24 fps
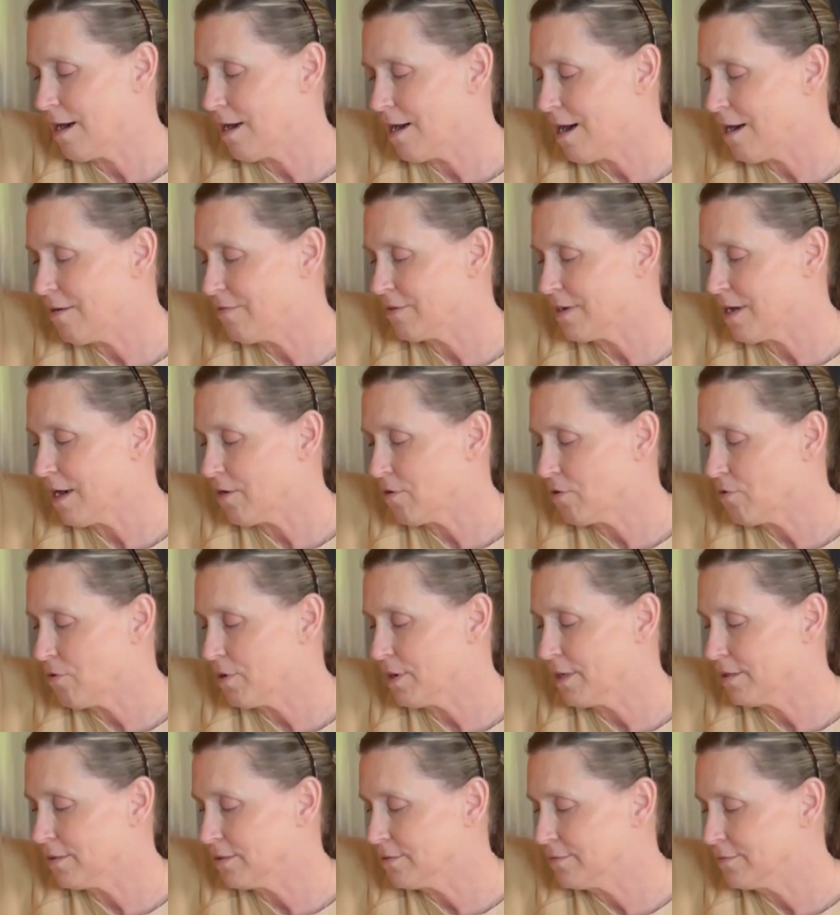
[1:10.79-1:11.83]
avocado
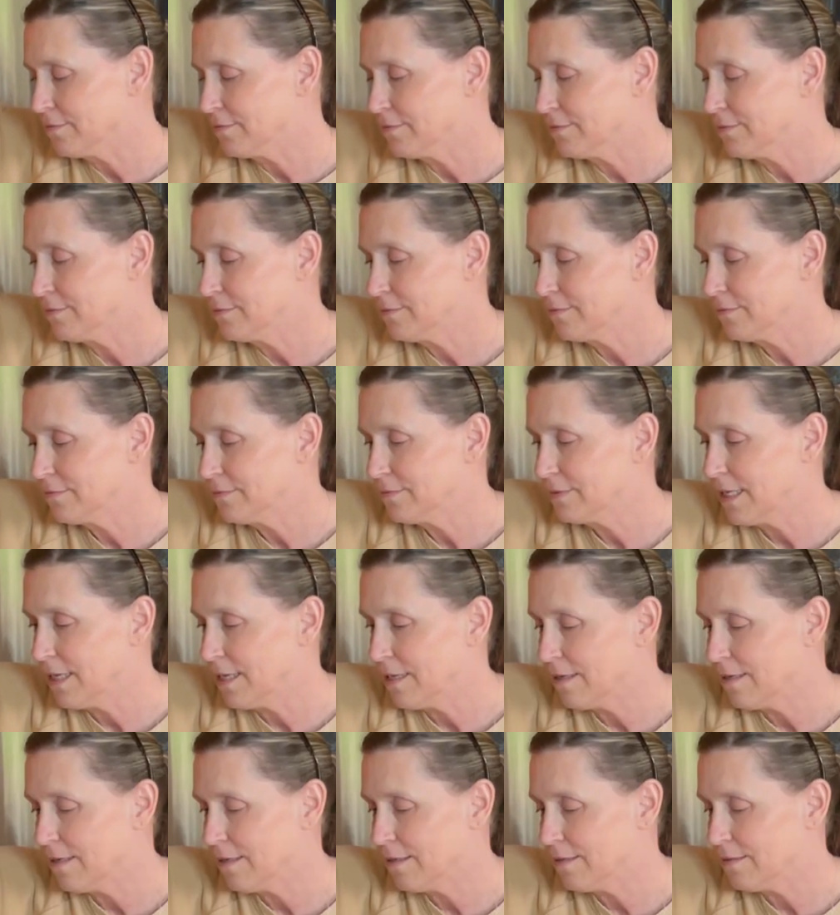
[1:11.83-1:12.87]
oil,
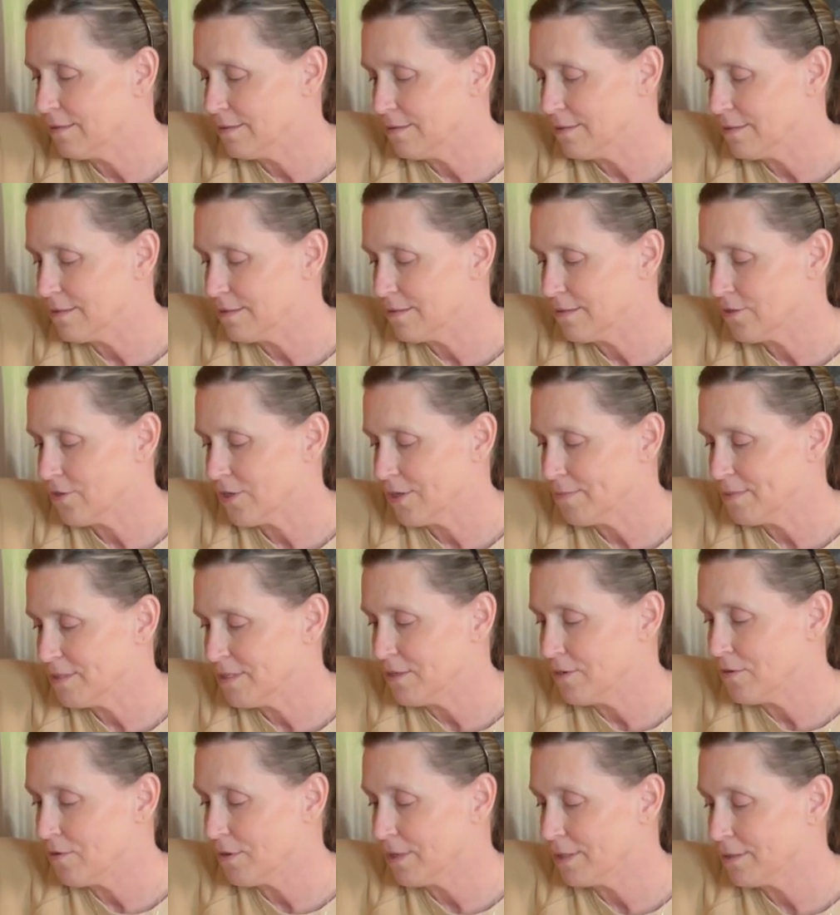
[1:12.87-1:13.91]
and
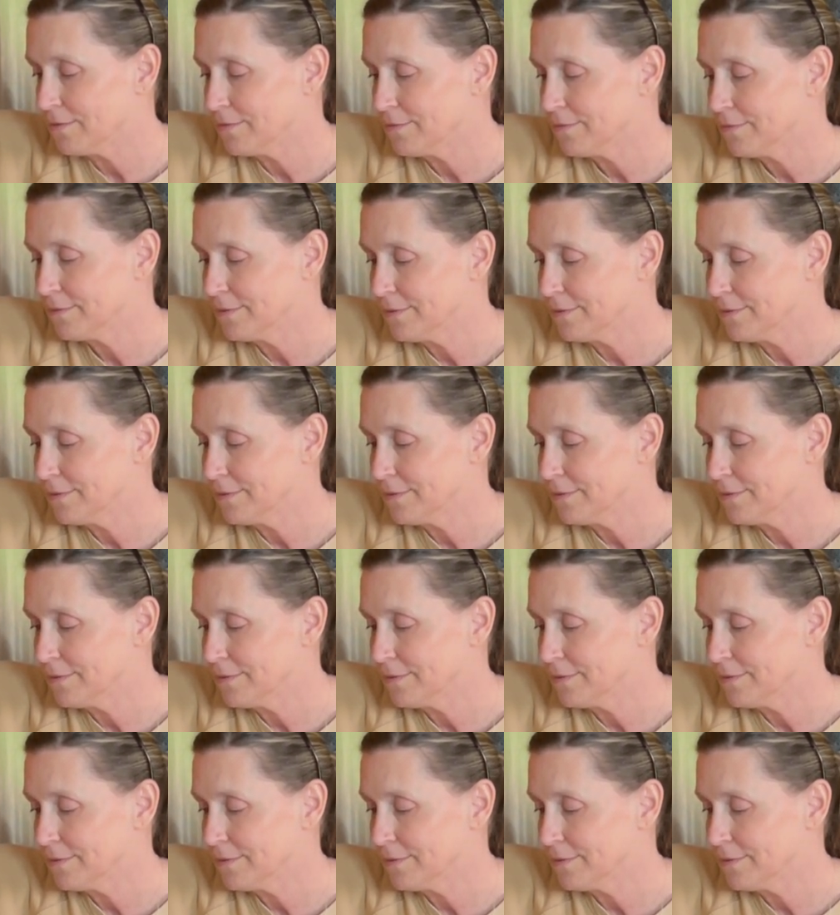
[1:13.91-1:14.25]
grapeseed oil.